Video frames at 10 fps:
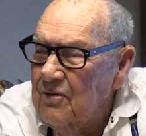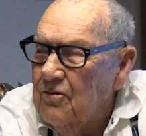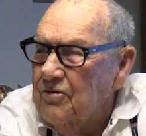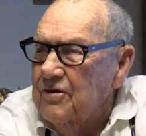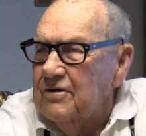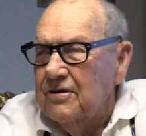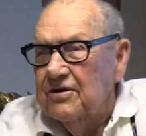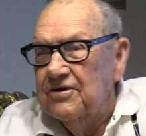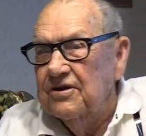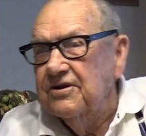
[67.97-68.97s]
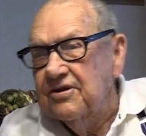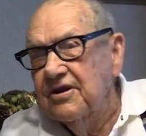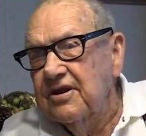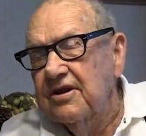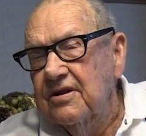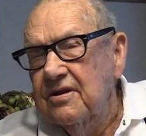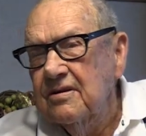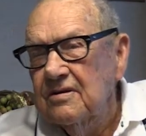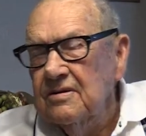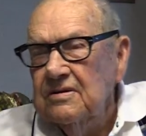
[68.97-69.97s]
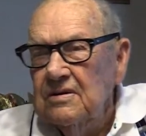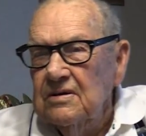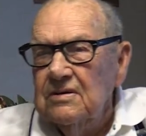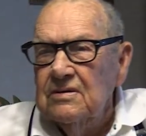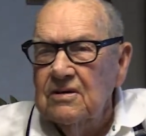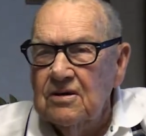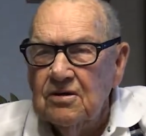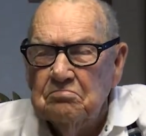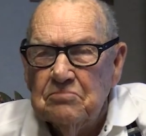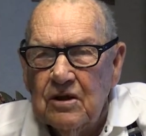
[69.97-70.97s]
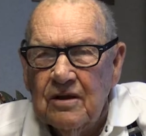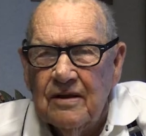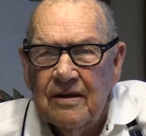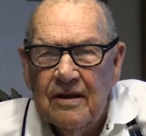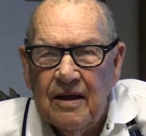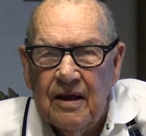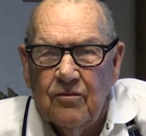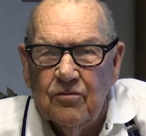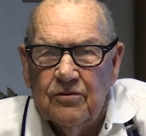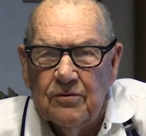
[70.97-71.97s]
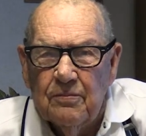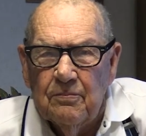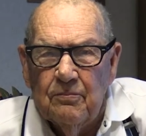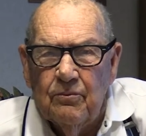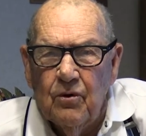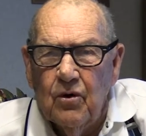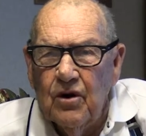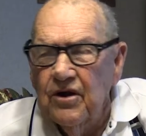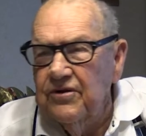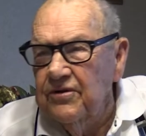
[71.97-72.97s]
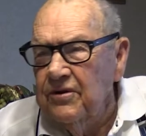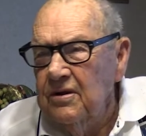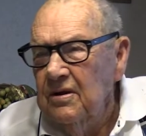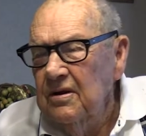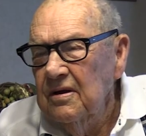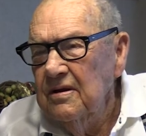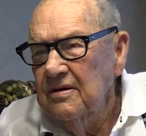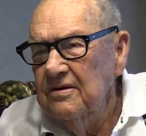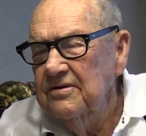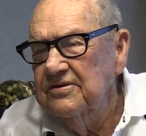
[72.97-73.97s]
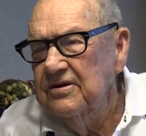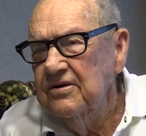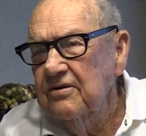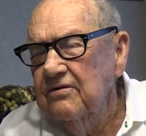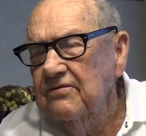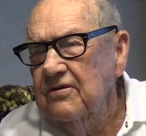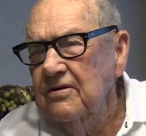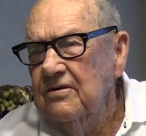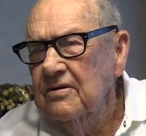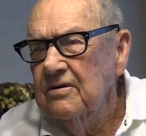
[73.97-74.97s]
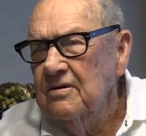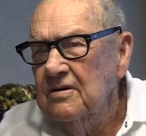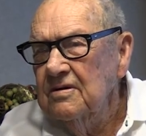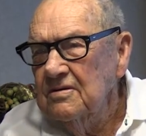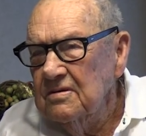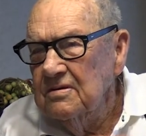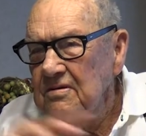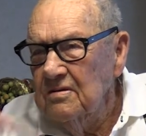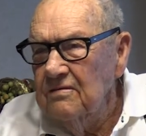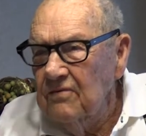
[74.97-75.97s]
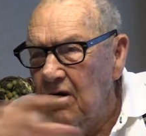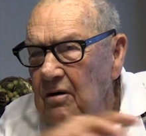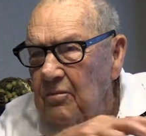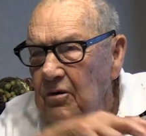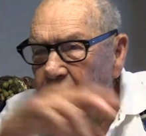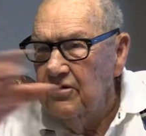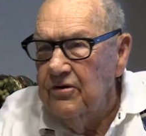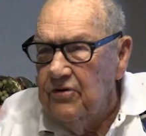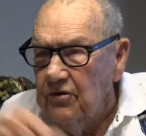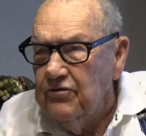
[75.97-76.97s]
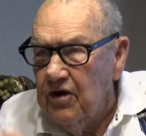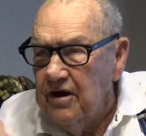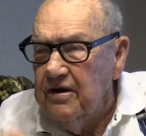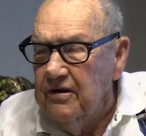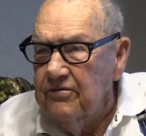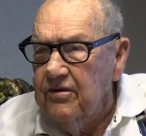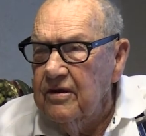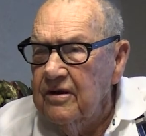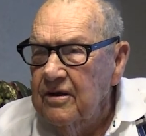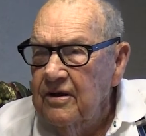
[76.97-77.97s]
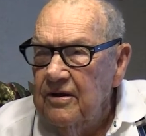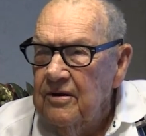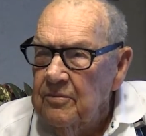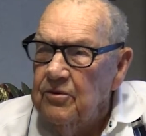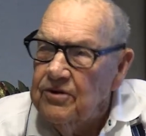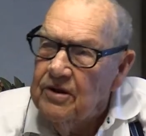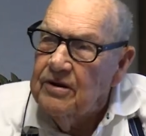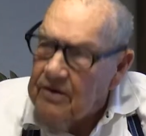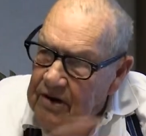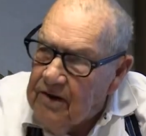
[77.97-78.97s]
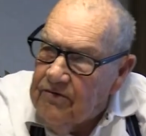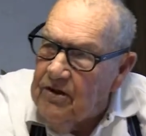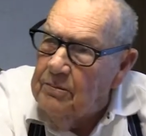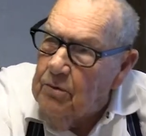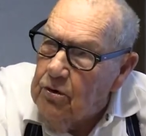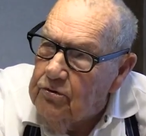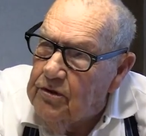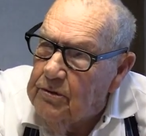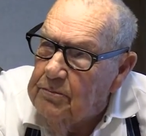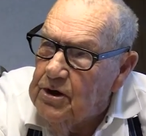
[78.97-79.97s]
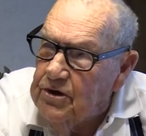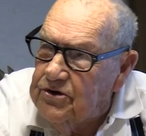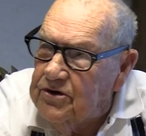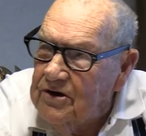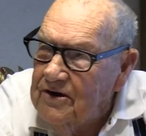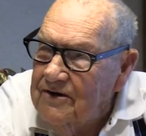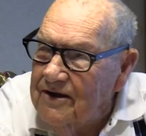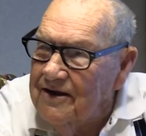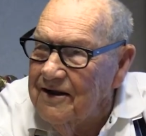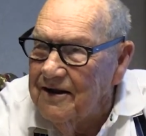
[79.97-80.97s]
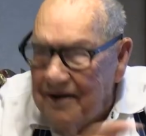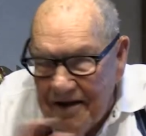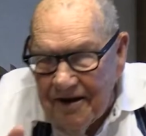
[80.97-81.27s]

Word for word: course, since uh, it was more or less a uh, center of uh, commerce and contracting and everything. But then everything moved to the beach right.